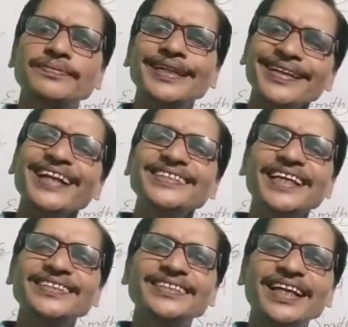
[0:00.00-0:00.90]
Let's
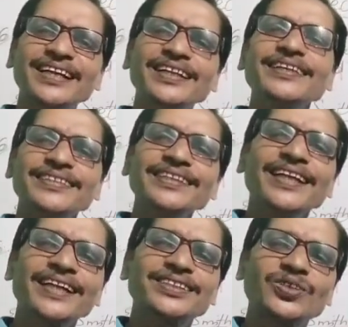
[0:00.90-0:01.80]
understand the
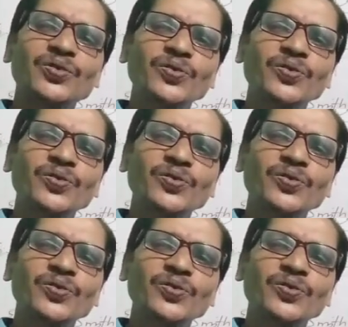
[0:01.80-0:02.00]
next rule.